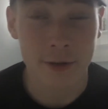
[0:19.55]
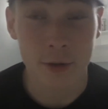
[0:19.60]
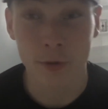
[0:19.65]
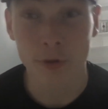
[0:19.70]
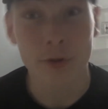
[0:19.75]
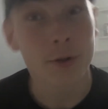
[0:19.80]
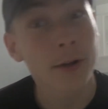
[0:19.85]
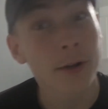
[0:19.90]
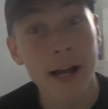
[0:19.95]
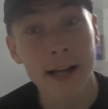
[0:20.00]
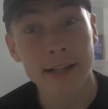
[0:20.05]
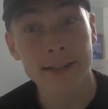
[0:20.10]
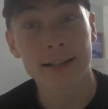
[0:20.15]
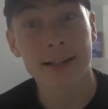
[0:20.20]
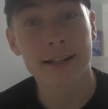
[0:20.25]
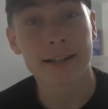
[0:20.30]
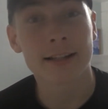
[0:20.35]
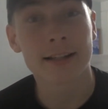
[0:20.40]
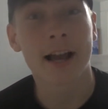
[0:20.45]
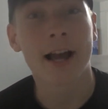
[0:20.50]
told you guys to
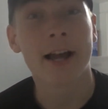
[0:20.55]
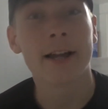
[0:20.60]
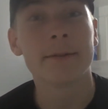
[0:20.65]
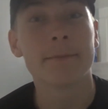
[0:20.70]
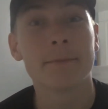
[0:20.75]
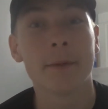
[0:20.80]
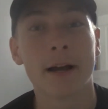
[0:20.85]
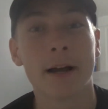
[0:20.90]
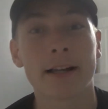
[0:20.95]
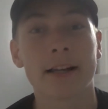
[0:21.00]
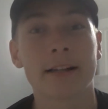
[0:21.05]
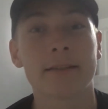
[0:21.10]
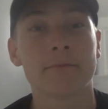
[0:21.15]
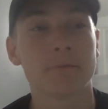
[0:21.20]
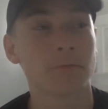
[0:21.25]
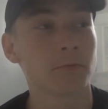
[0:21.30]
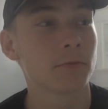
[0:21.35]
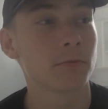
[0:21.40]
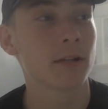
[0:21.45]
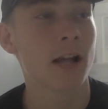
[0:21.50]
decide by
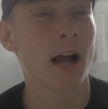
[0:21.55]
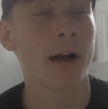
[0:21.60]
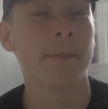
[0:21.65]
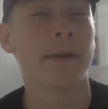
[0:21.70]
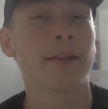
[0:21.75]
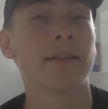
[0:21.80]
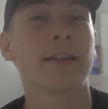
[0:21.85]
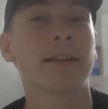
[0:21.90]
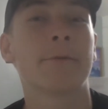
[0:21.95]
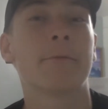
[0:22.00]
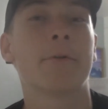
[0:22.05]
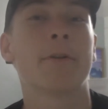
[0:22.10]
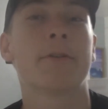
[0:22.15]
commenting